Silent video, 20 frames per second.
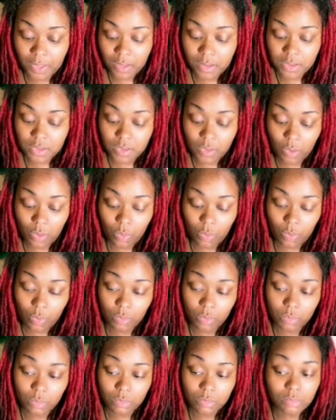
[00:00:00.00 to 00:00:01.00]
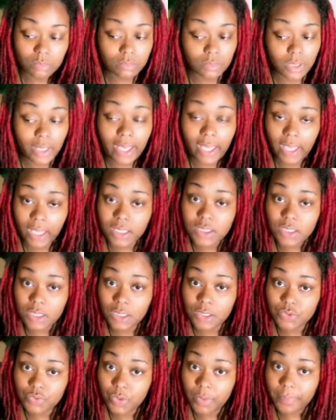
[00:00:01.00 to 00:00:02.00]
So yeah, get you a
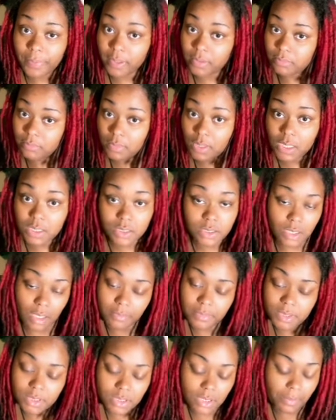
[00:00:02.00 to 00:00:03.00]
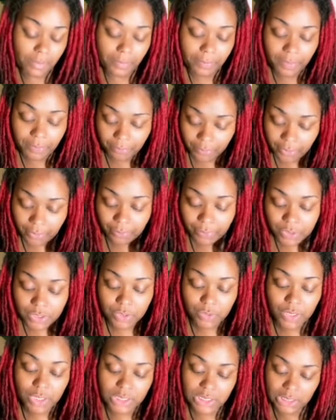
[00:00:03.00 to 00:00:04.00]
little trippy. I'm gonna be real with
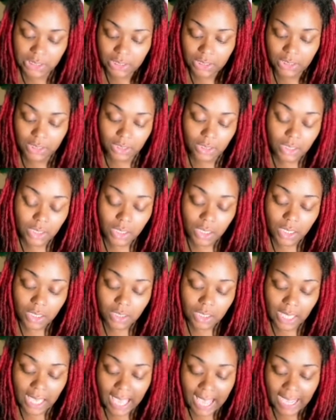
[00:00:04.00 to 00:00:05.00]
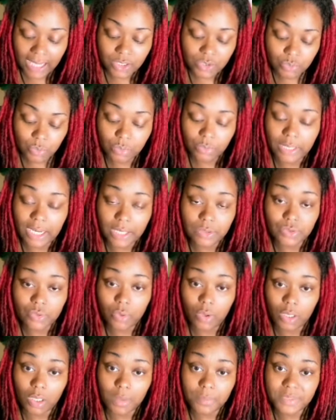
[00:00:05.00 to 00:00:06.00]
you because of the actual
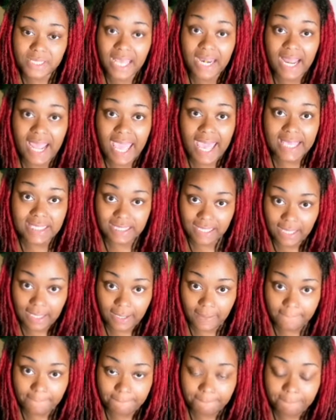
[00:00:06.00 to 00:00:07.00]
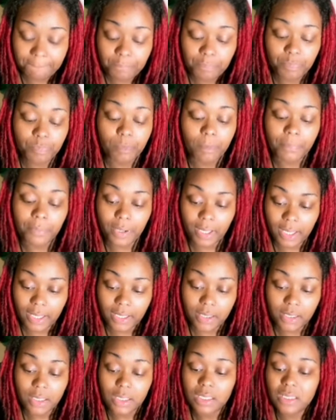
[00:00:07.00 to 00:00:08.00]
natural herbs that it has in it. But
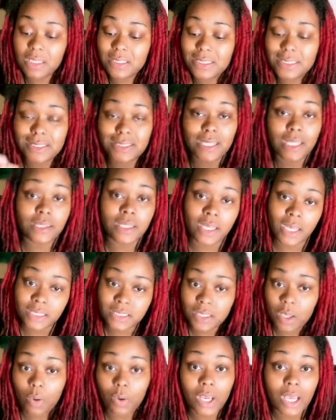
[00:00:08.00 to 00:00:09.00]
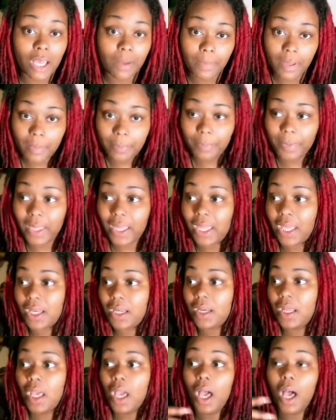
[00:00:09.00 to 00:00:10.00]
this is nothing that's gonna come up
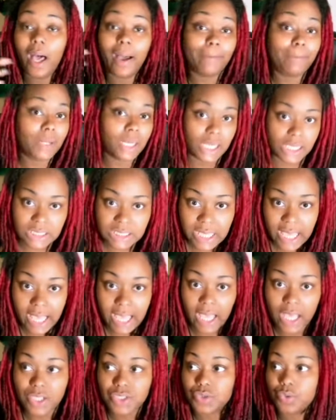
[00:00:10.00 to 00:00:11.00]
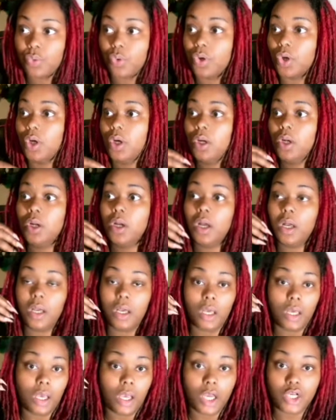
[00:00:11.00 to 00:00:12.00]
in a blood test or
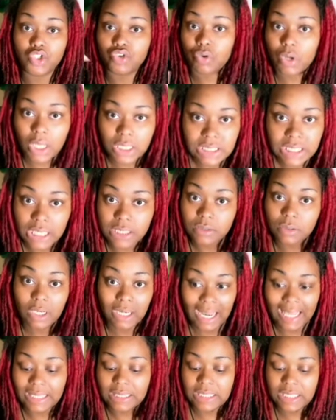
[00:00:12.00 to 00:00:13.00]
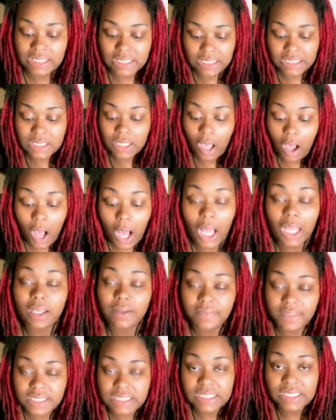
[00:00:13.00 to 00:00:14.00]
a drug test, or like, this is, all
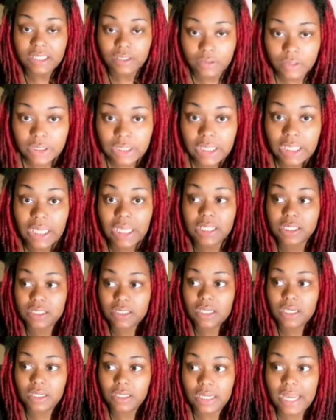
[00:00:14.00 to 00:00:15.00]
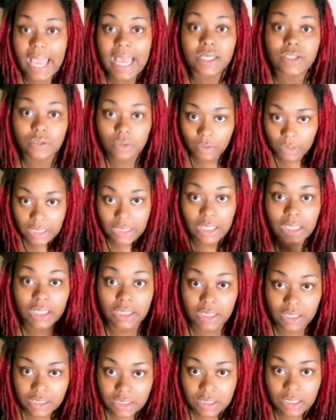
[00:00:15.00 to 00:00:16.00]
of this literally is natural and
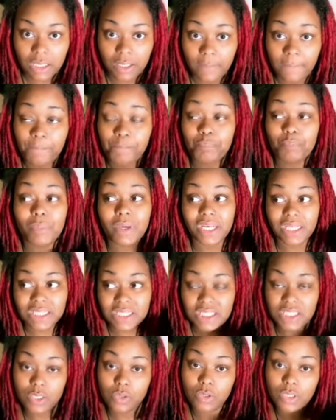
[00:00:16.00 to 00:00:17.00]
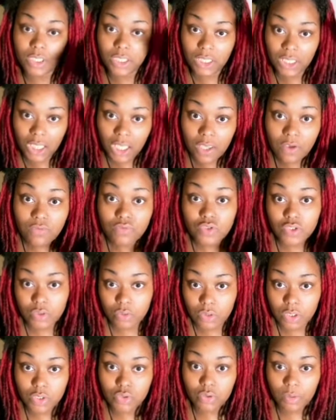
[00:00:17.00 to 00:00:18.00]
holistic, but it still gives you
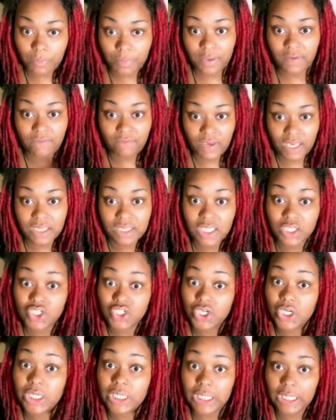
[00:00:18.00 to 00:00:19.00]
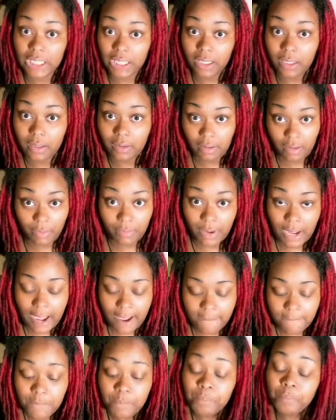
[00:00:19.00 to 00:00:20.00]
the trippy effect that you're needing,
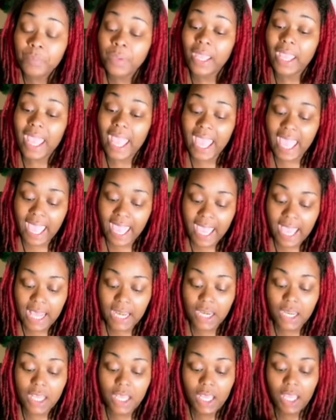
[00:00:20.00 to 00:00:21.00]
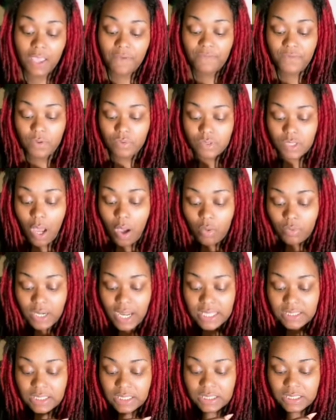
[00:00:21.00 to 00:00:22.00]
okay? And if you don't
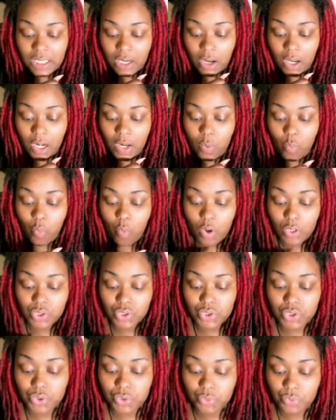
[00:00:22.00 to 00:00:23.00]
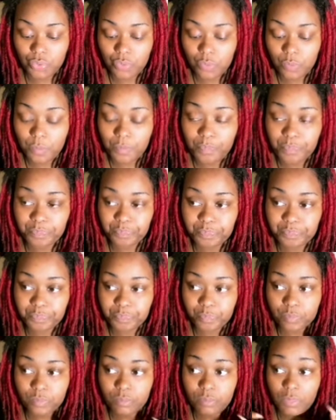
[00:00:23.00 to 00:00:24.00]
necessarily want to
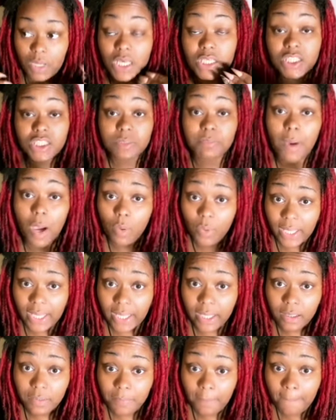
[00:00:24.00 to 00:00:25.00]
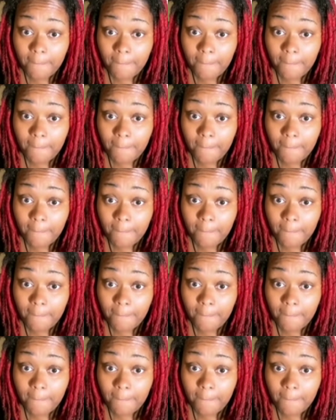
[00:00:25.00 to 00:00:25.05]
smoke it,